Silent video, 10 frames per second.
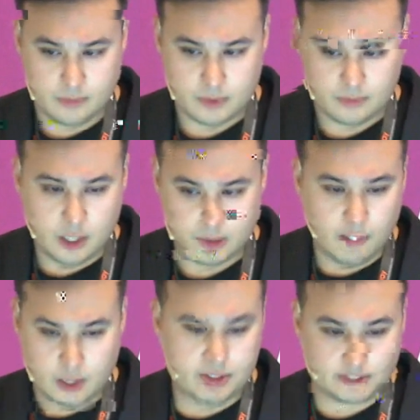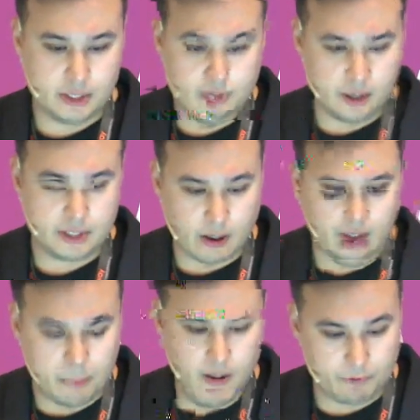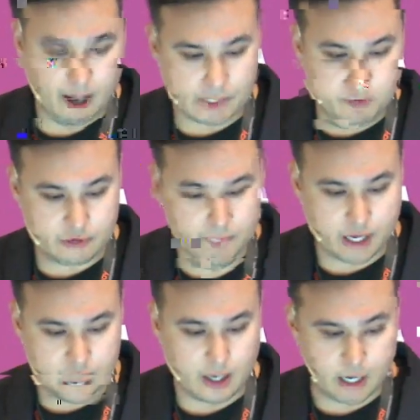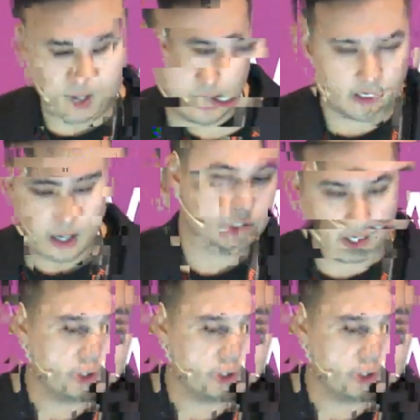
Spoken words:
Now you can see the prices of everything in Singapore dollars.